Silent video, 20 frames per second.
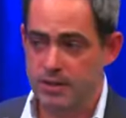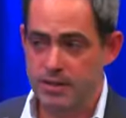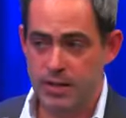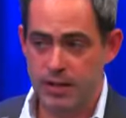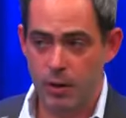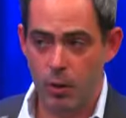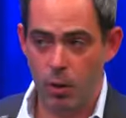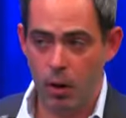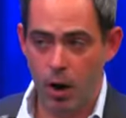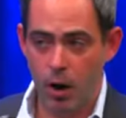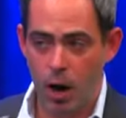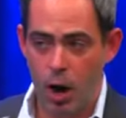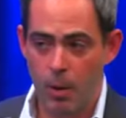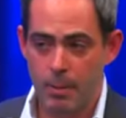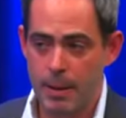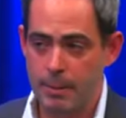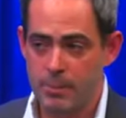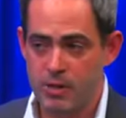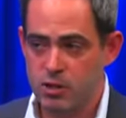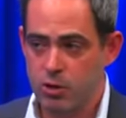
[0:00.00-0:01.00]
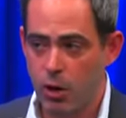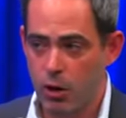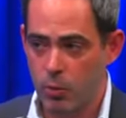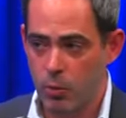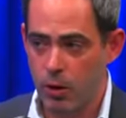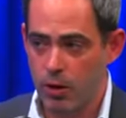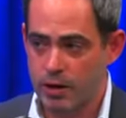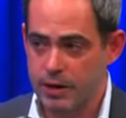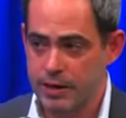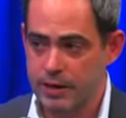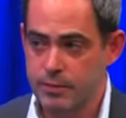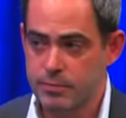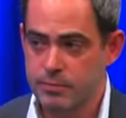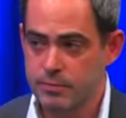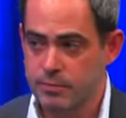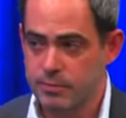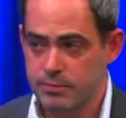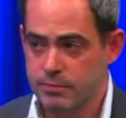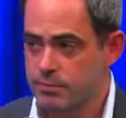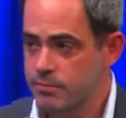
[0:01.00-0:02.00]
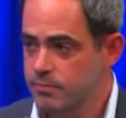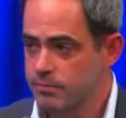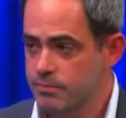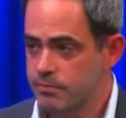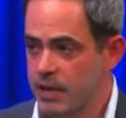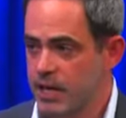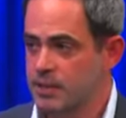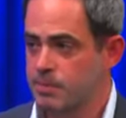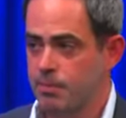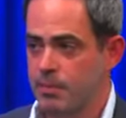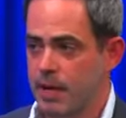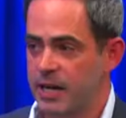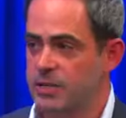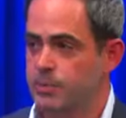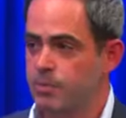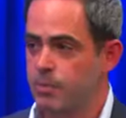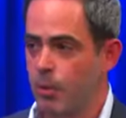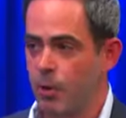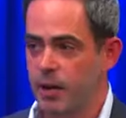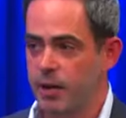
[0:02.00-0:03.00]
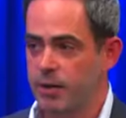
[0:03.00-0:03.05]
building, our members aren't working. That's point.